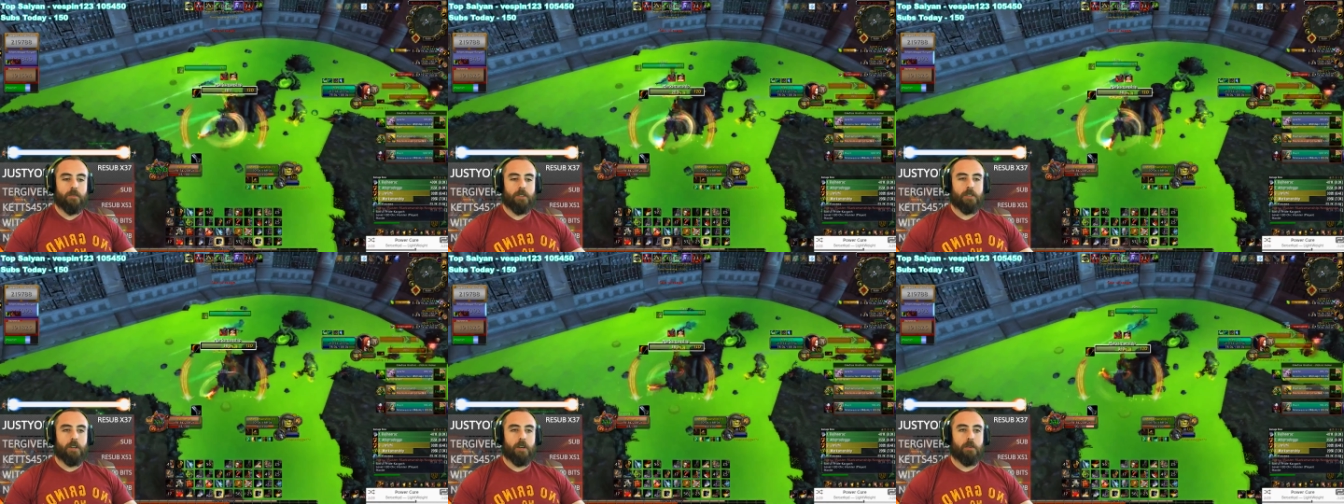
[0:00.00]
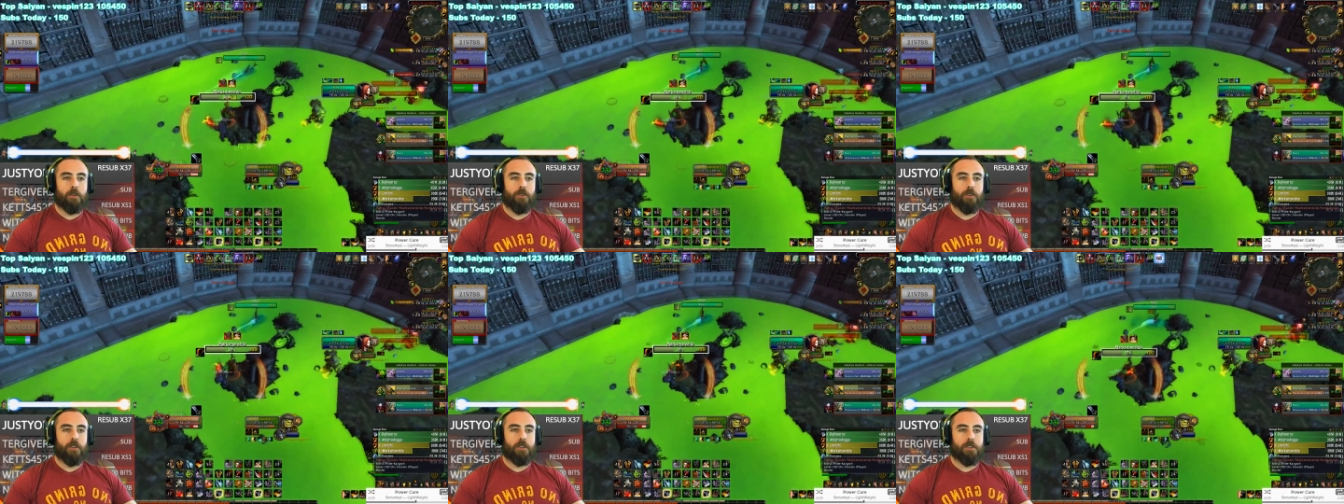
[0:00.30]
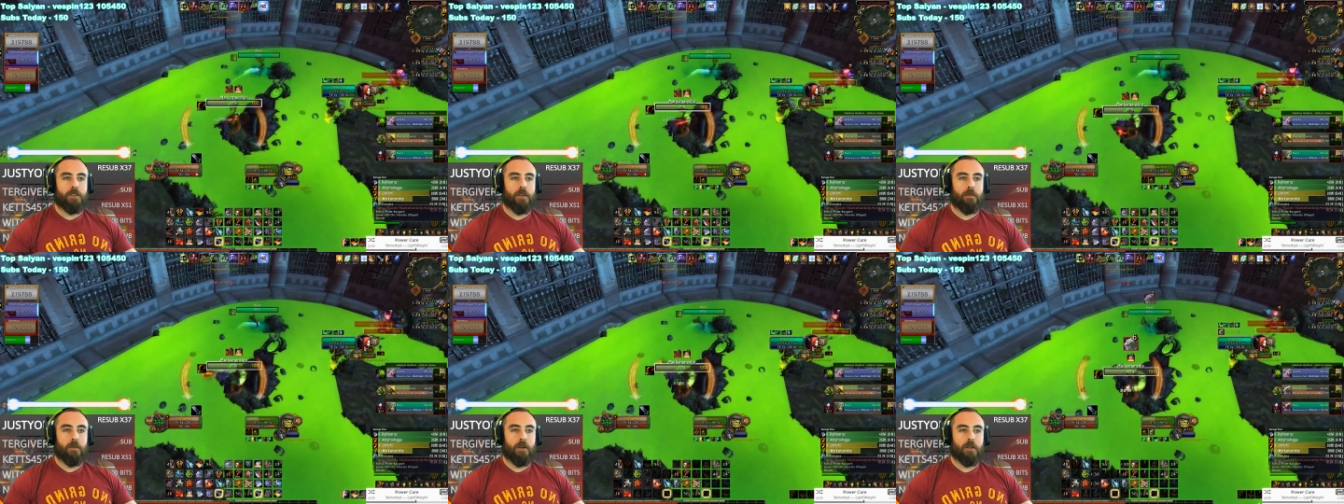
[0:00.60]
Sorry, I'm gonna fear
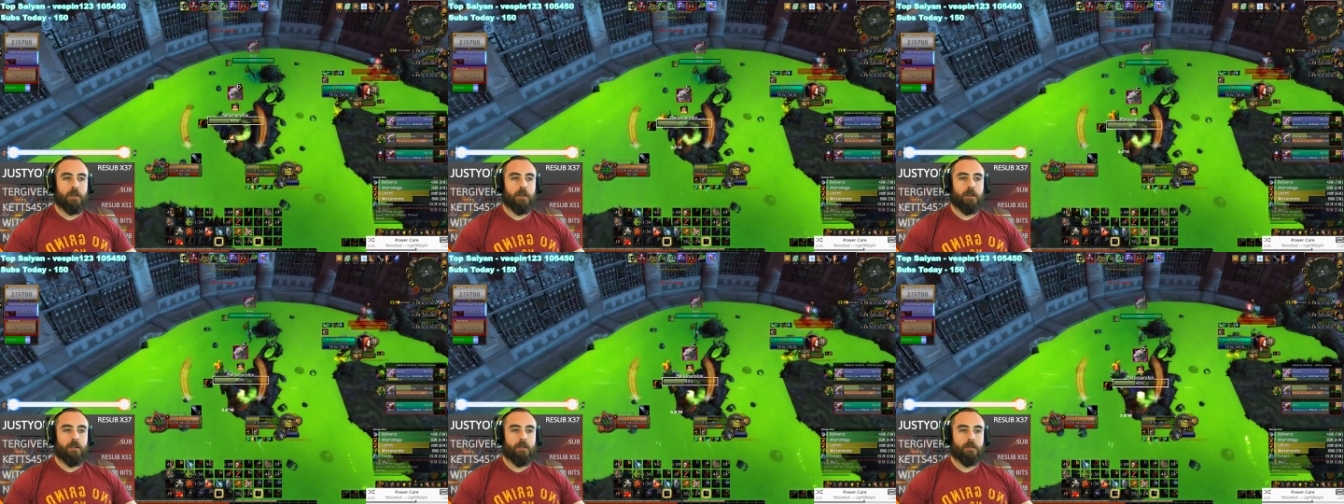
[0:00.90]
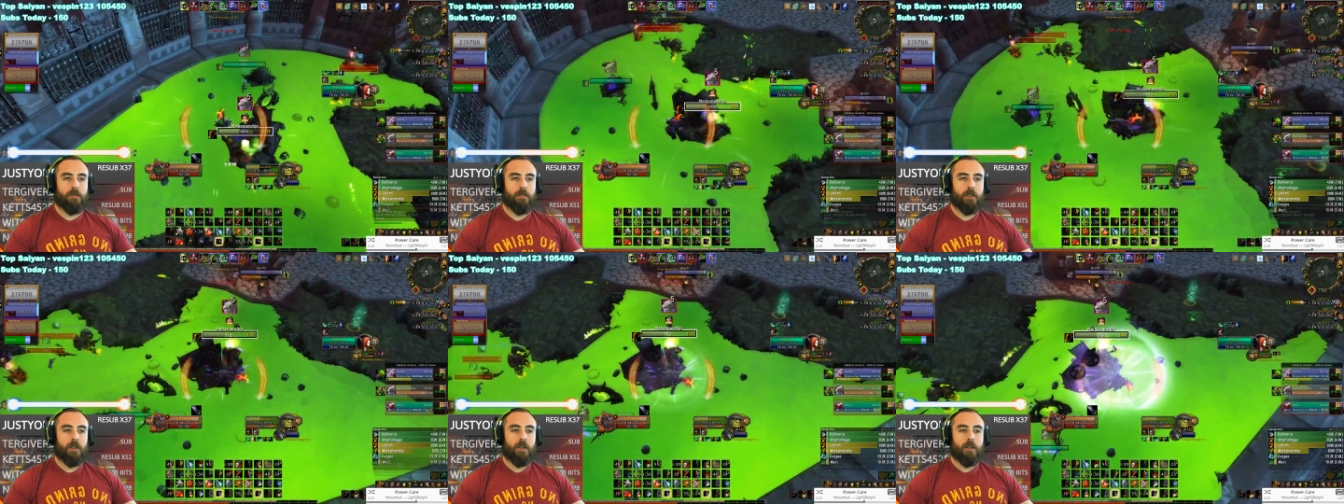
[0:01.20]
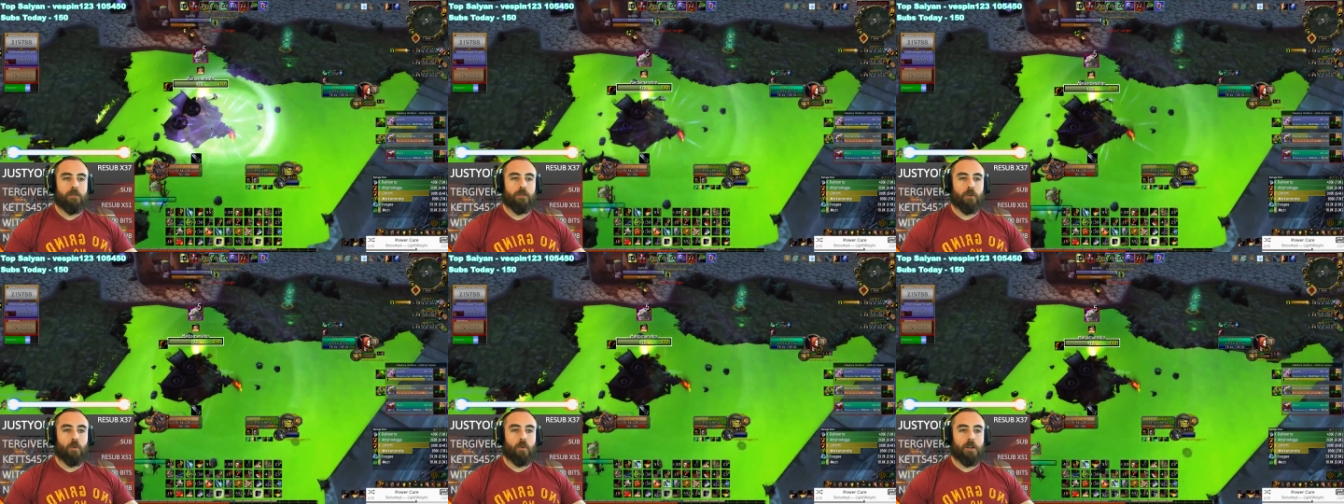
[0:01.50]
this out, Monk here.
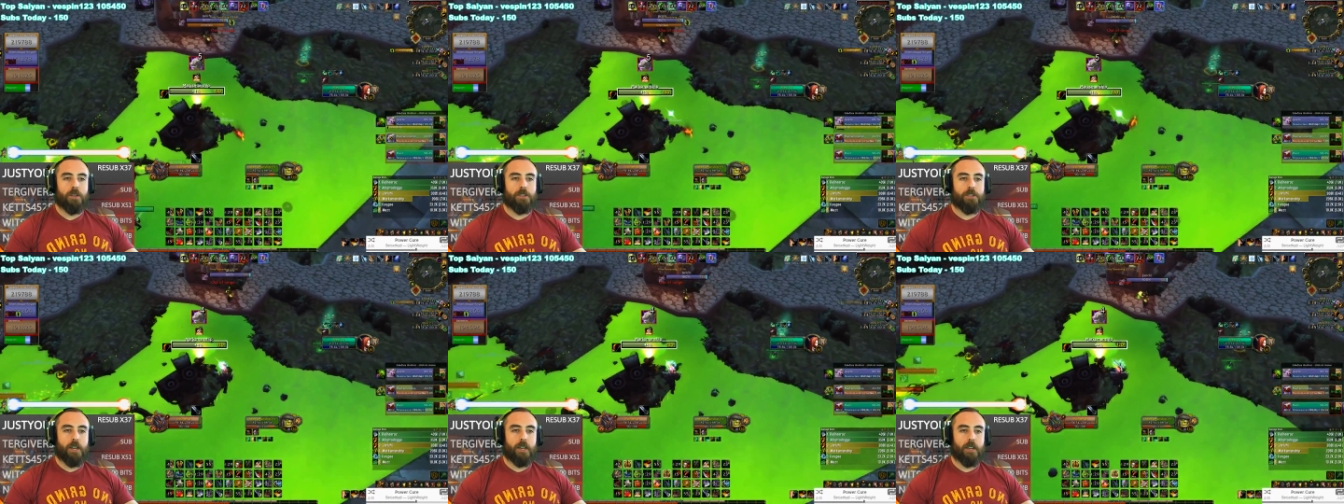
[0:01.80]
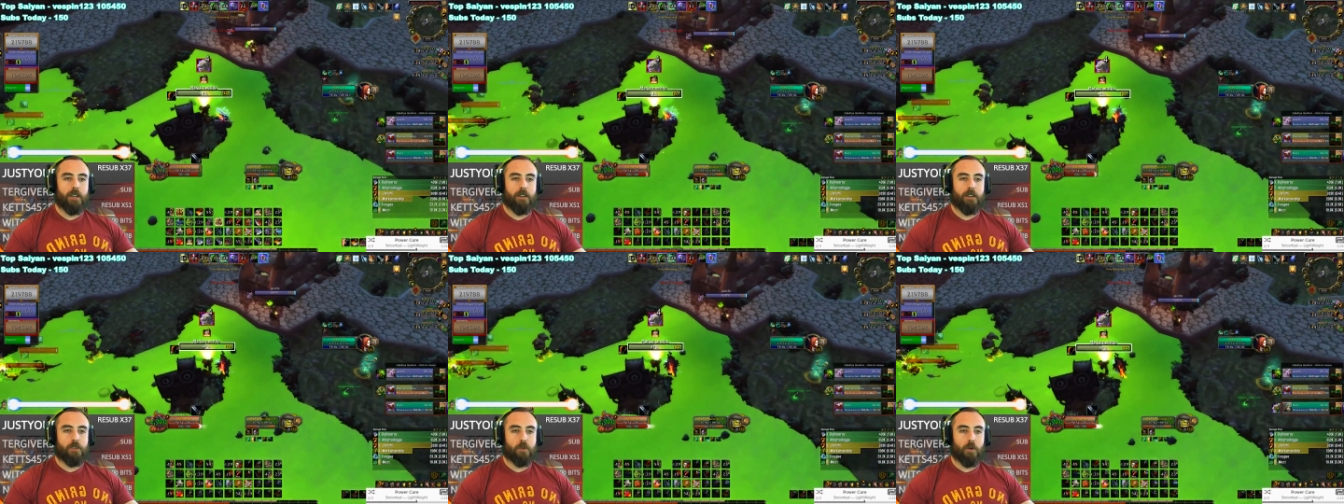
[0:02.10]
For one second,